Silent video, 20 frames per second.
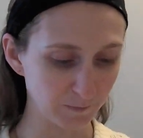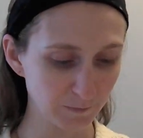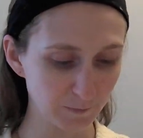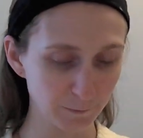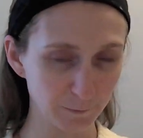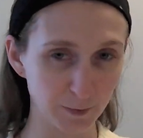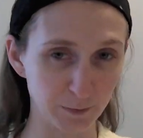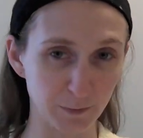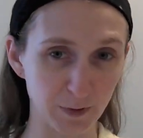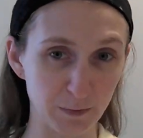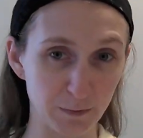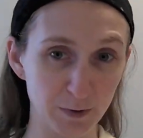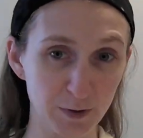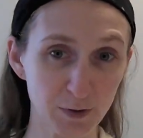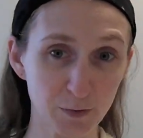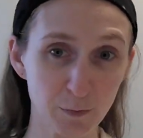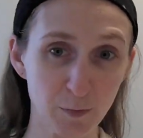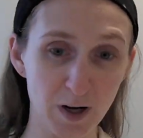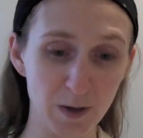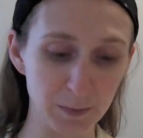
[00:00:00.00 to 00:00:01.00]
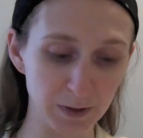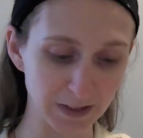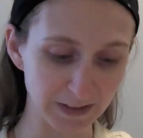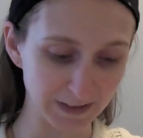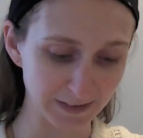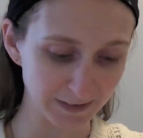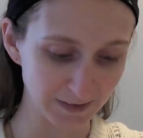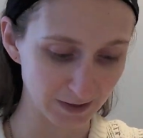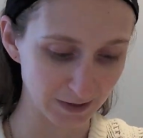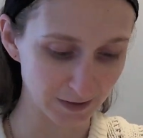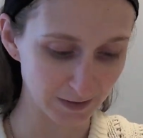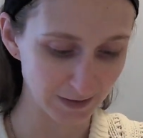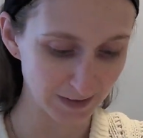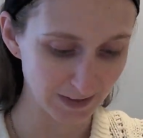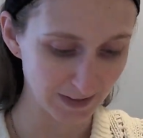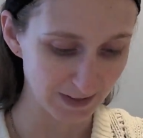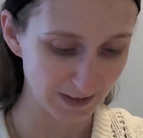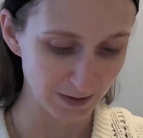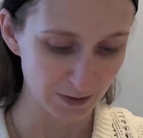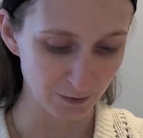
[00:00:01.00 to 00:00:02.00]
when we were squabbling to
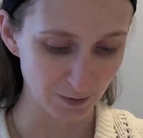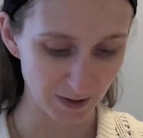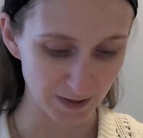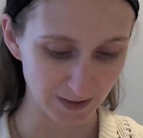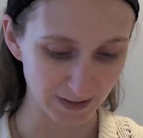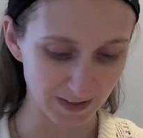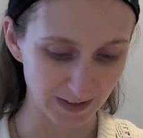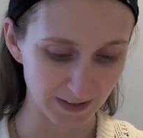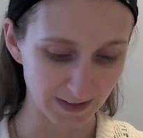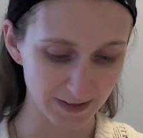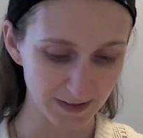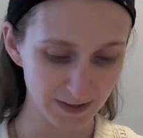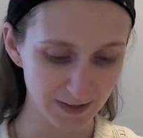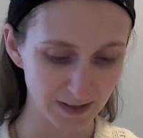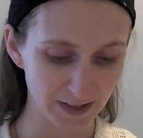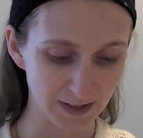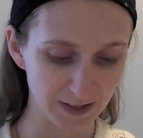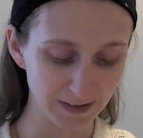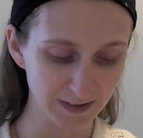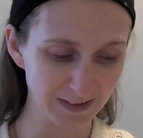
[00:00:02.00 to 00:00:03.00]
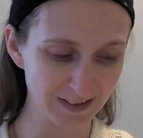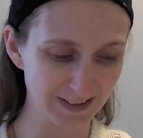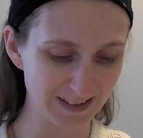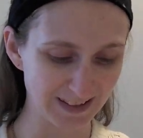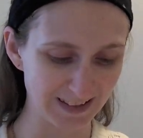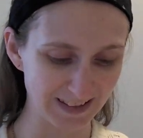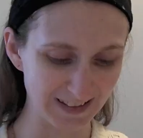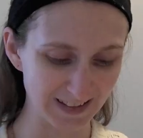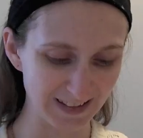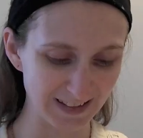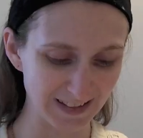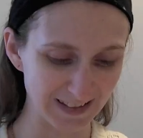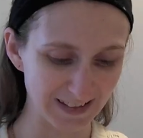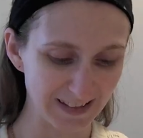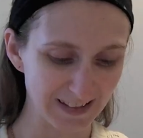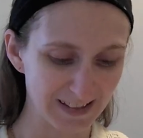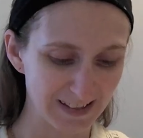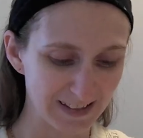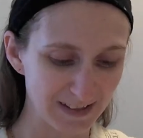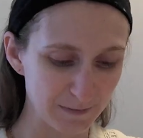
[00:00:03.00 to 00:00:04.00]
try to get us to
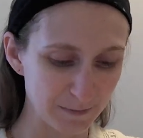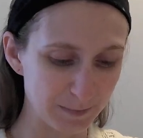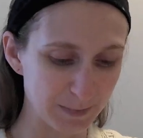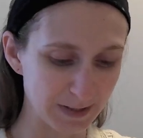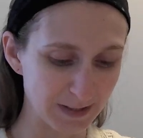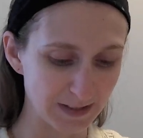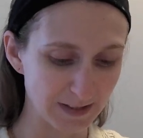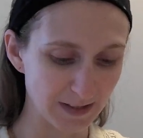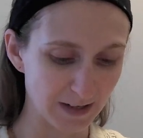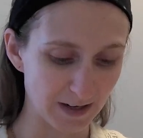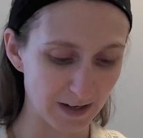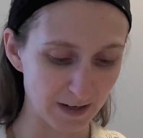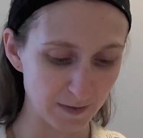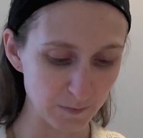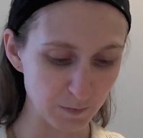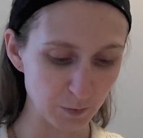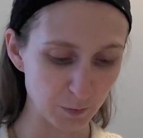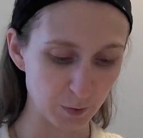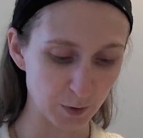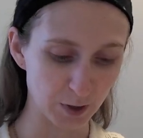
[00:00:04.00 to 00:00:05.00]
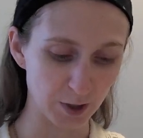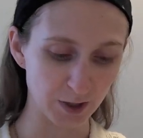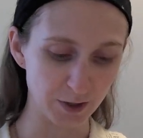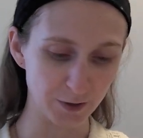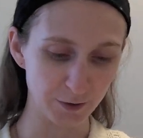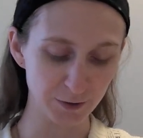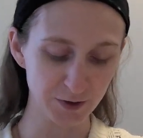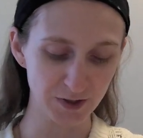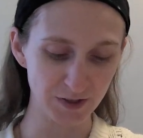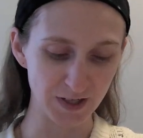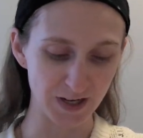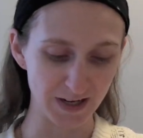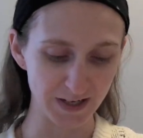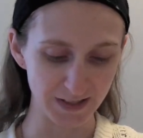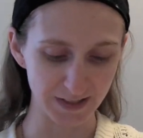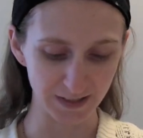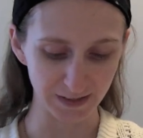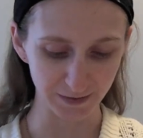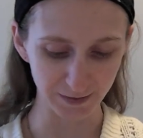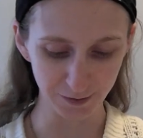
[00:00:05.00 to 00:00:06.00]
be more
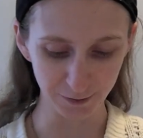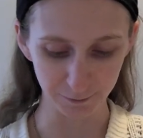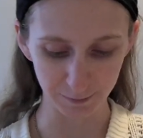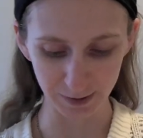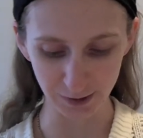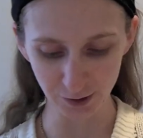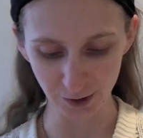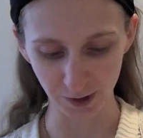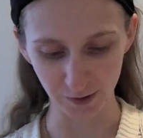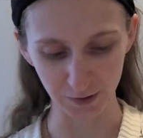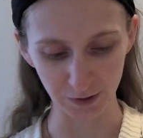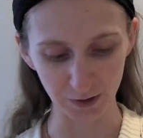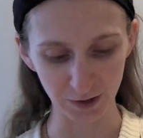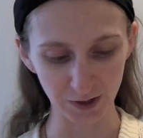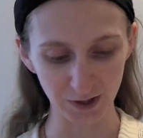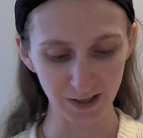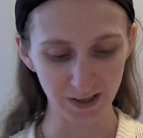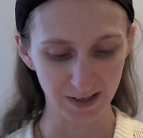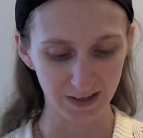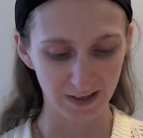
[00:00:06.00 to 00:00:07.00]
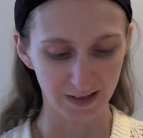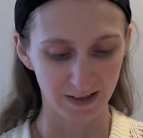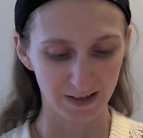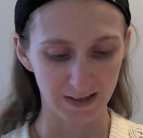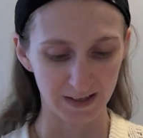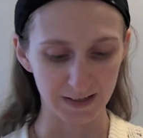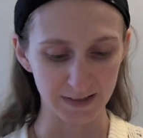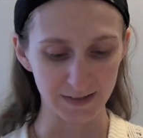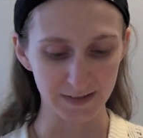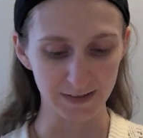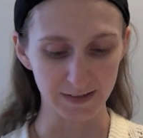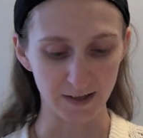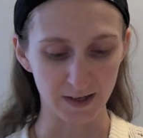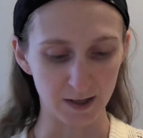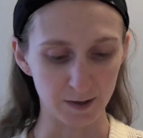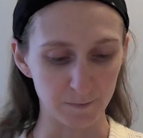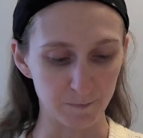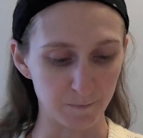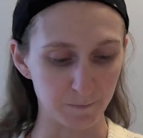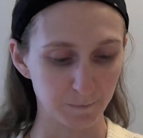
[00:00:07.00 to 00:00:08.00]
understanding to each other. It's
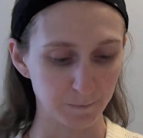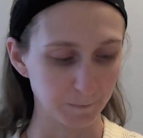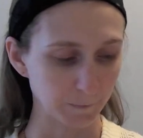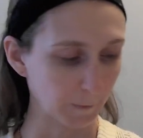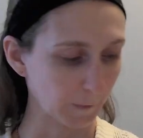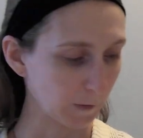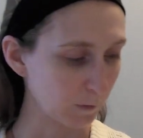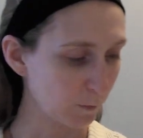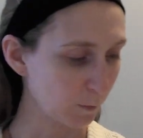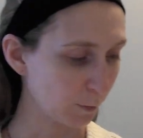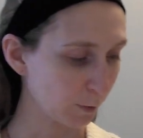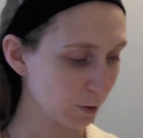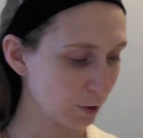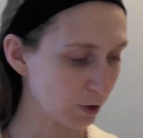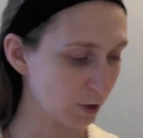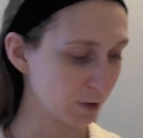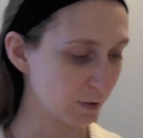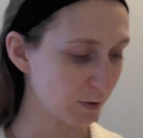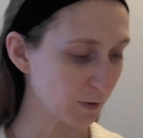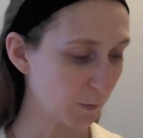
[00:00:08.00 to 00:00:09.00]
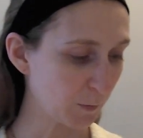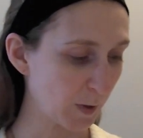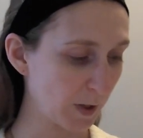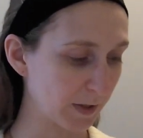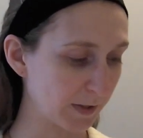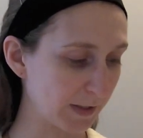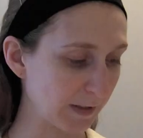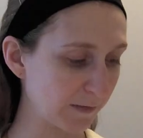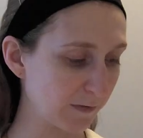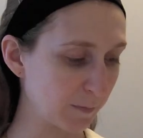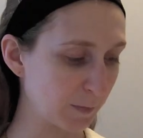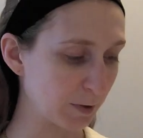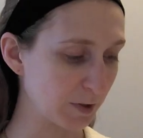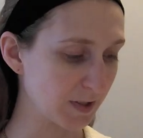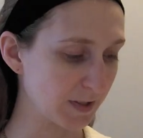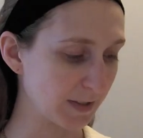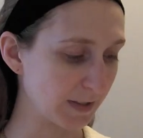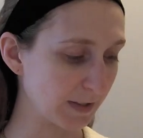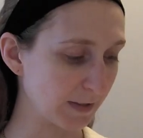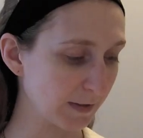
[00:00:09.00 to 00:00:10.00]
Portia's Quality of
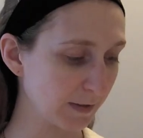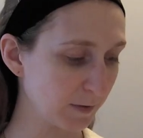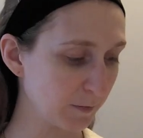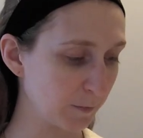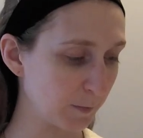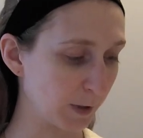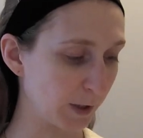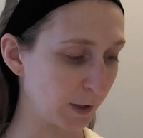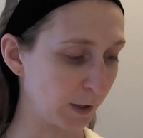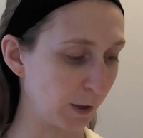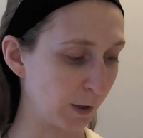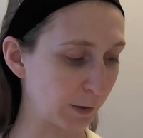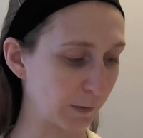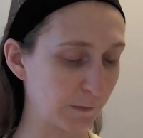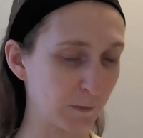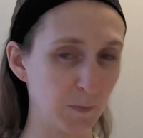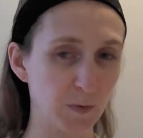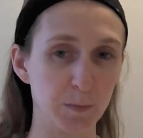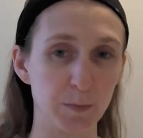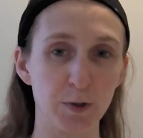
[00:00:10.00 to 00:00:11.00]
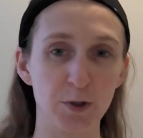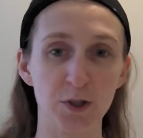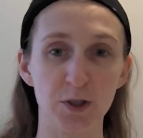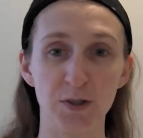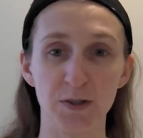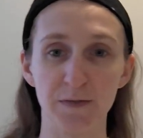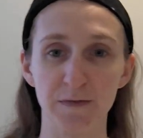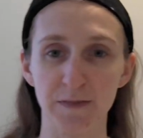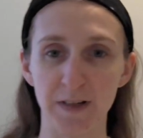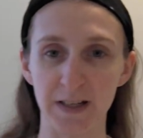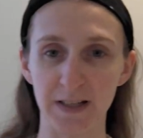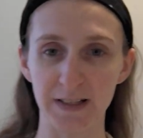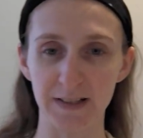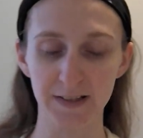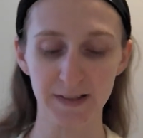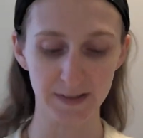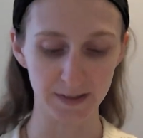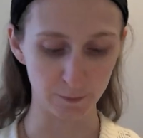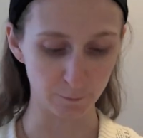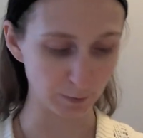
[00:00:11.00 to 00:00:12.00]
Mercy monologue from The Merchant of
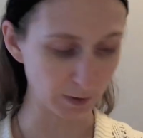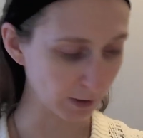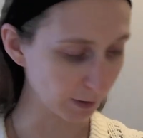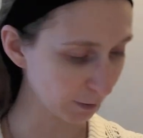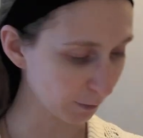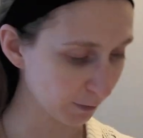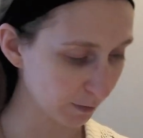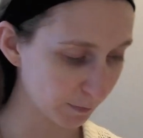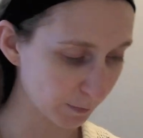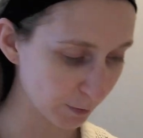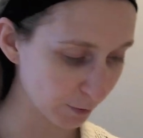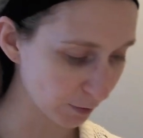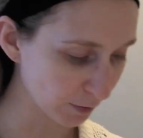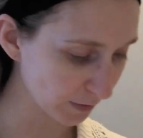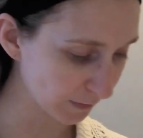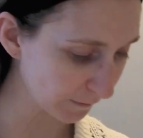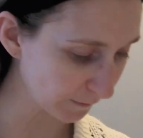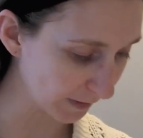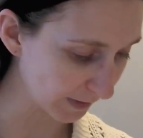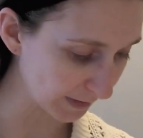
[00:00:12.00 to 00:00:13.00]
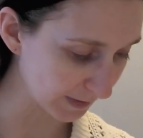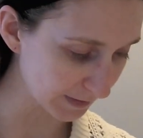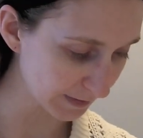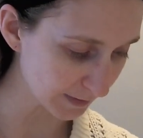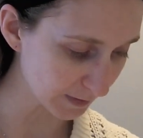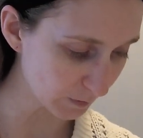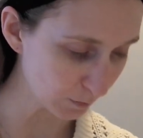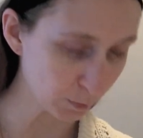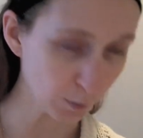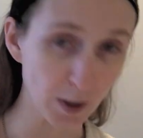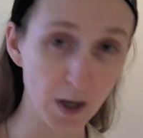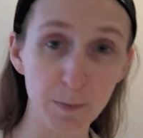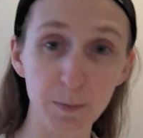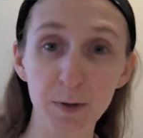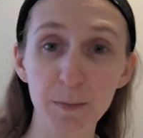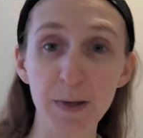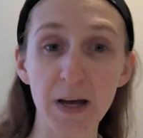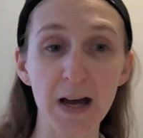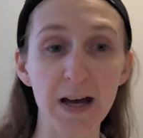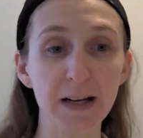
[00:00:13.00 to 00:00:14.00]
Venice. And we all know The Merchant of Venice is
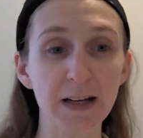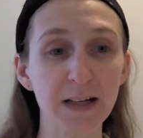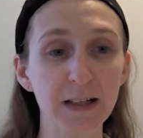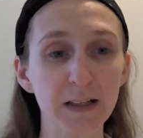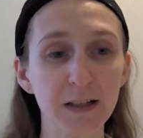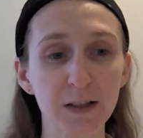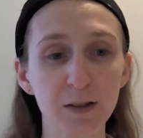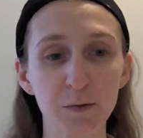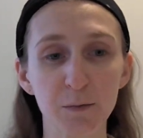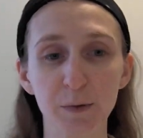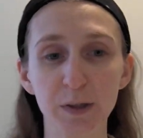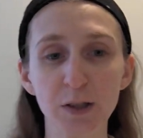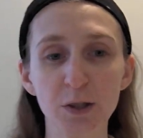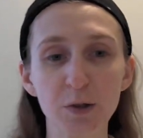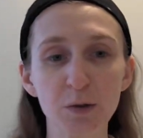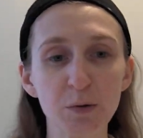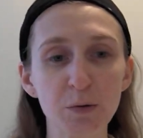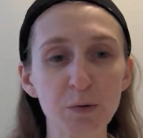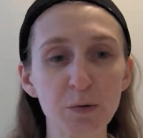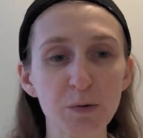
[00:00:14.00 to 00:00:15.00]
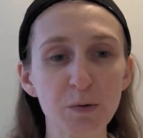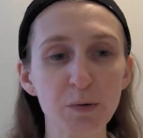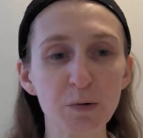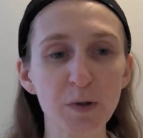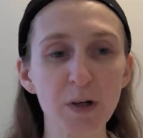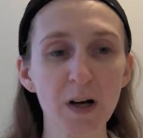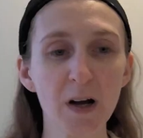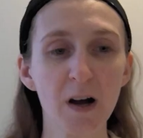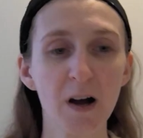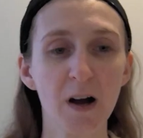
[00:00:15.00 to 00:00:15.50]
problematic. We do.